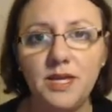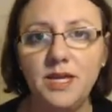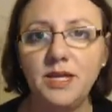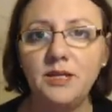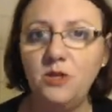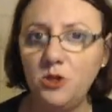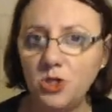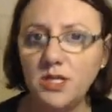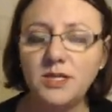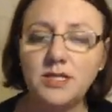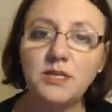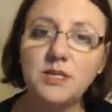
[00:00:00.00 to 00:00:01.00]
And usually
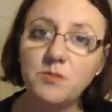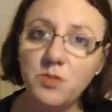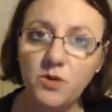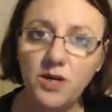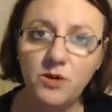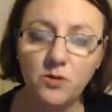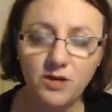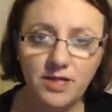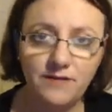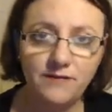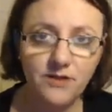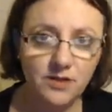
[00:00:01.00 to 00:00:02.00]
it's at this point where
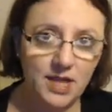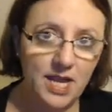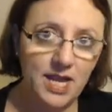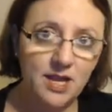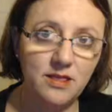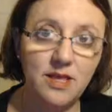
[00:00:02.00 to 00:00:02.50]
they feel like